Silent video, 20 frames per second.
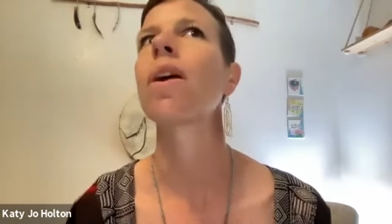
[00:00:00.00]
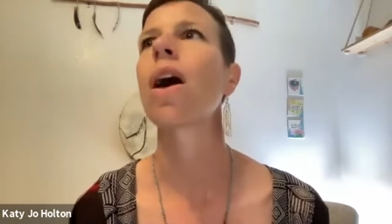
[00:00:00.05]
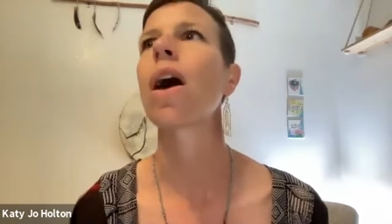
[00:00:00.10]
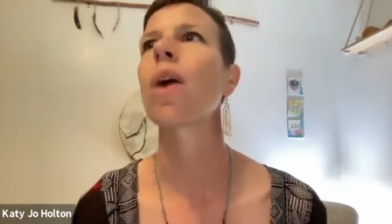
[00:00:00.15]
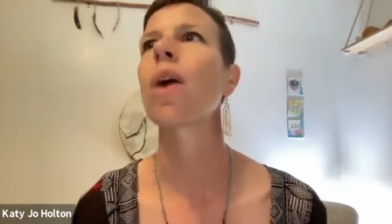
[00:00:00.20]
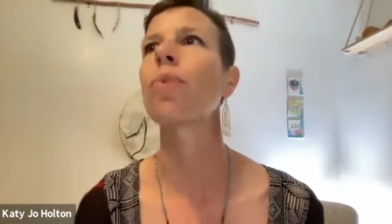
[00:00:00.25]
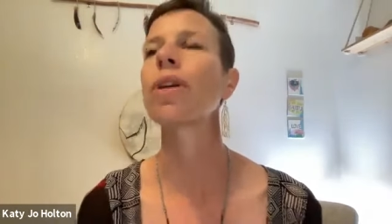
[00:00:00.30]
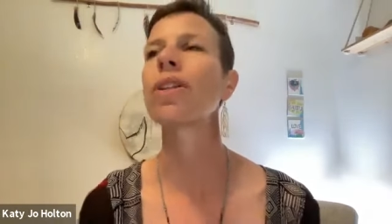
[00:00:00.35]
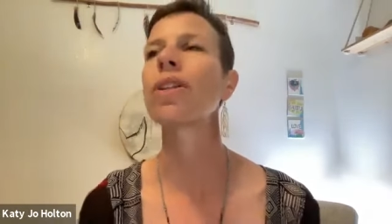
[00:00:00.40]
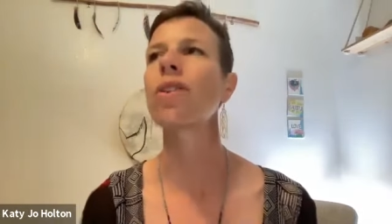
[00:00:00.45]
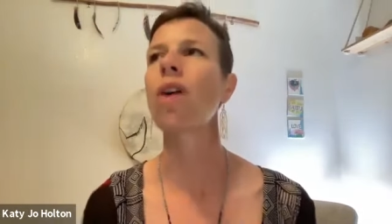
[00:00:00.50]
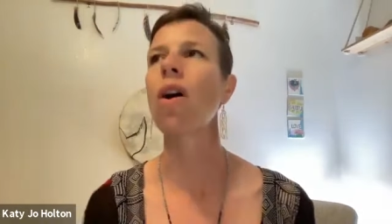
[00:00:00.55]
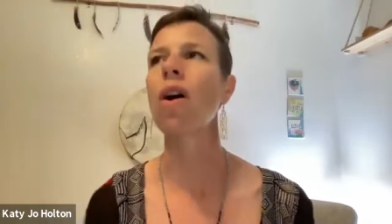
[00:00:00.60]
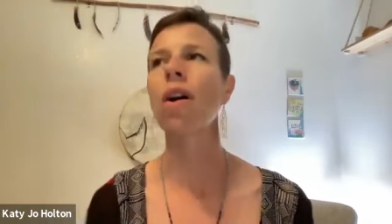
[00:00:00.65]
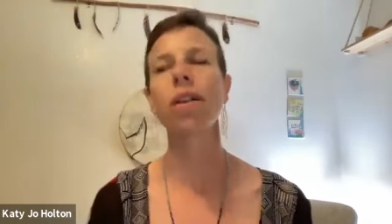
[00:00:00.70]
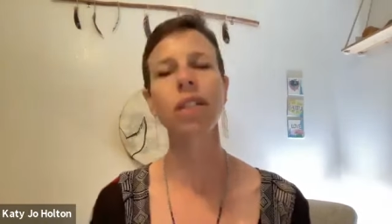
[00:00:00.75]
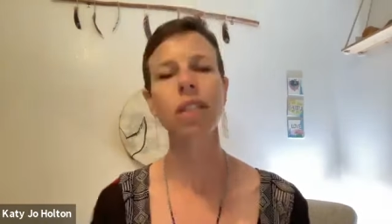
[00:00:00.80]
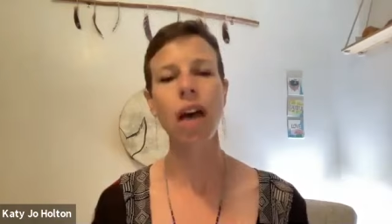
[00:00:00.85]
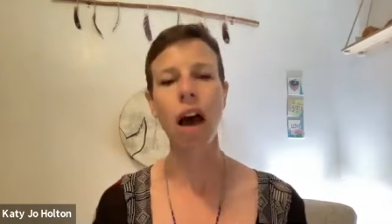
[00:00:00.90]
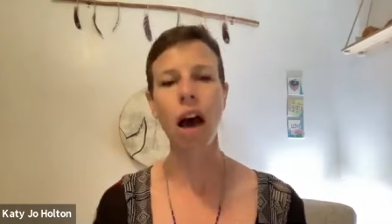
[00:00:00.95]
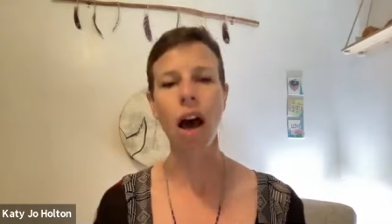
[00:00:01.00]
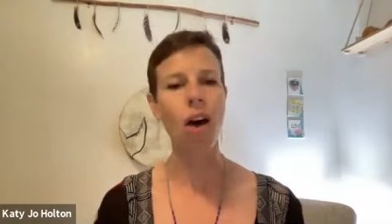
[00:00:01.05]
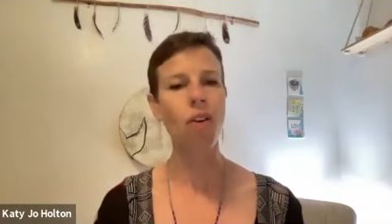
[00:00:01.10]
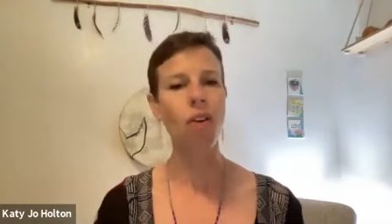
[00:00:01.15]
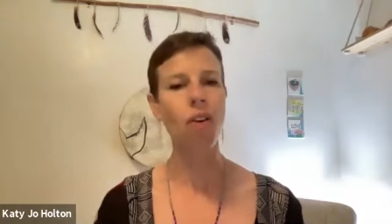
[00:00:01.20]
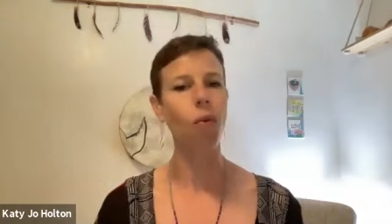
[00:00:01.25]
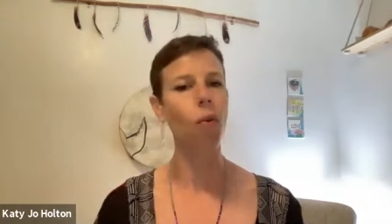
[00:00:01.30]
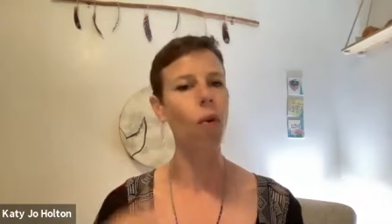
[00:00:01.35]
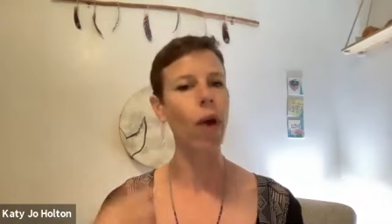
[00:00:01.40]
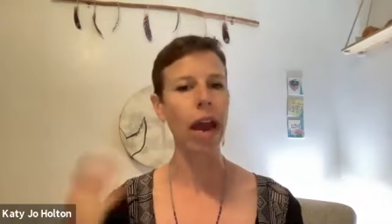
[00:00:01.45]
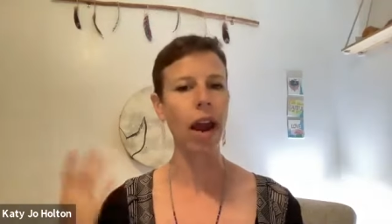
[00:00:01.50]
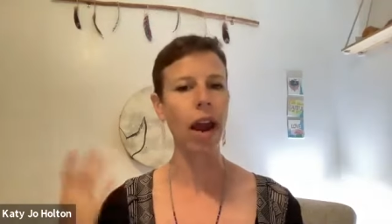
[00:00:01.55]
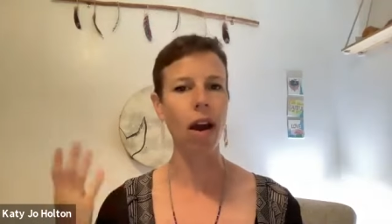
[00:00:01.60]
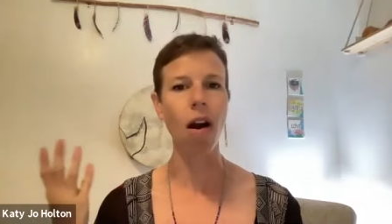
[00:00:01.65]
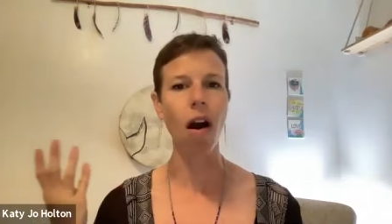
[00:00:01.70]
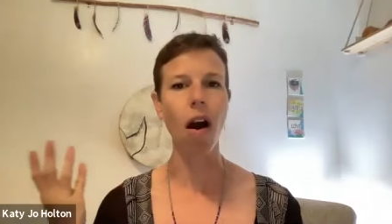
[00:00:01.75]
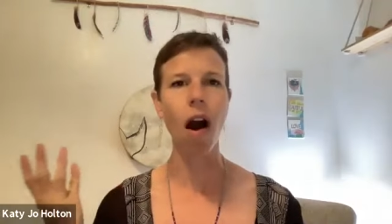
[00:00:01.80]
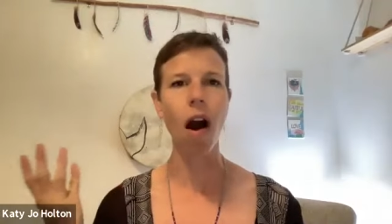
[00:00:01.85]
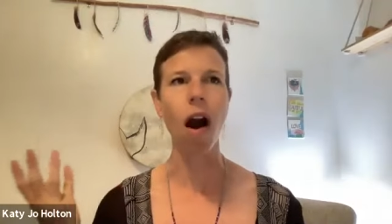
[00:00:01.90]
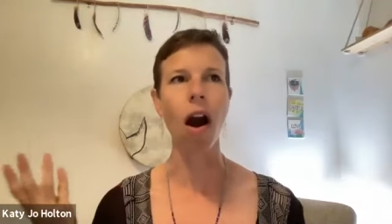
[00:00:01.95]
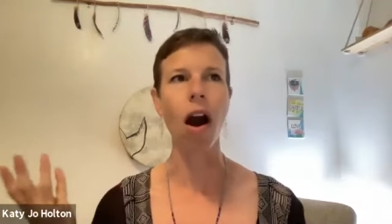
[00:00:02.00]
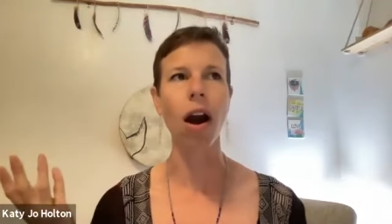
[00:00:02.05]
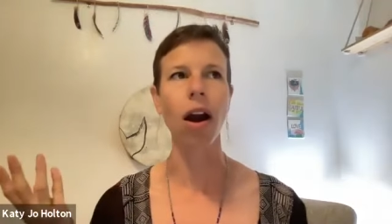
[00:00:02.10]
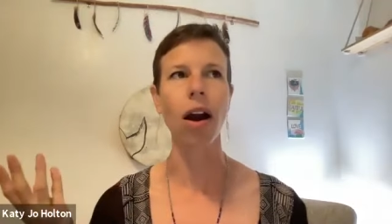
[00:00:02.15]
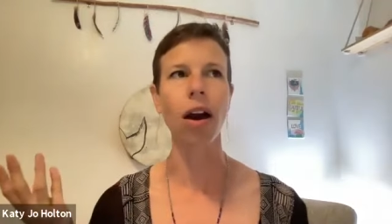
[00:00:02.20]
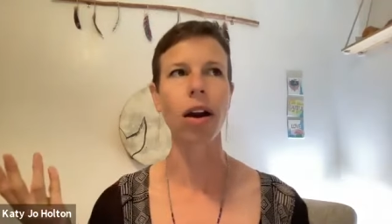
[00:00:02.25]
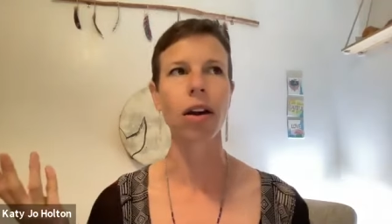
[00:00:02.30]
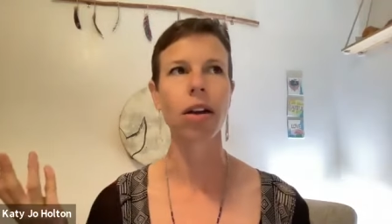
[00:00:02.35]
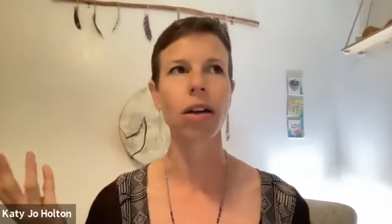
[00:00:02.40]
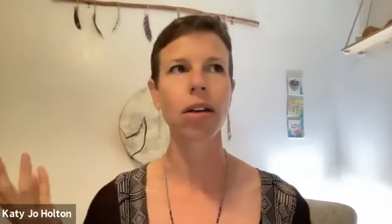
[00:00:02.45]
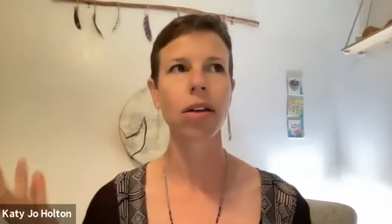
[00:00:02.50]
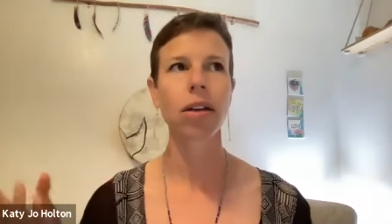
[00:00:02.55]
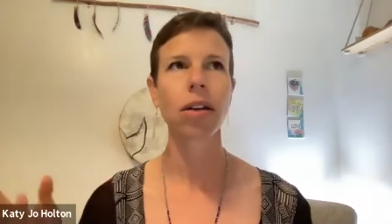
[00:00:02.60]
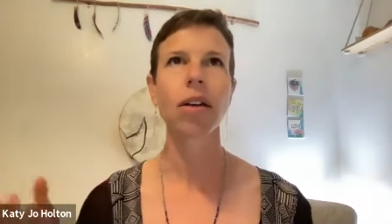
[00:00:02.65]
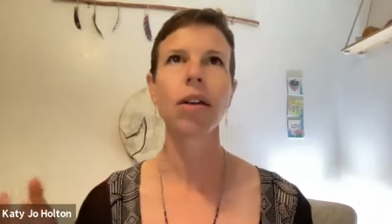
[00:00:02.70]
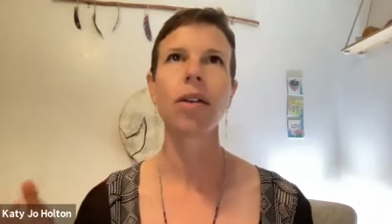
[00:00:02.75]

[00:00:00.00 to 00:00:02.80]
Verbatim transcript: a result of where our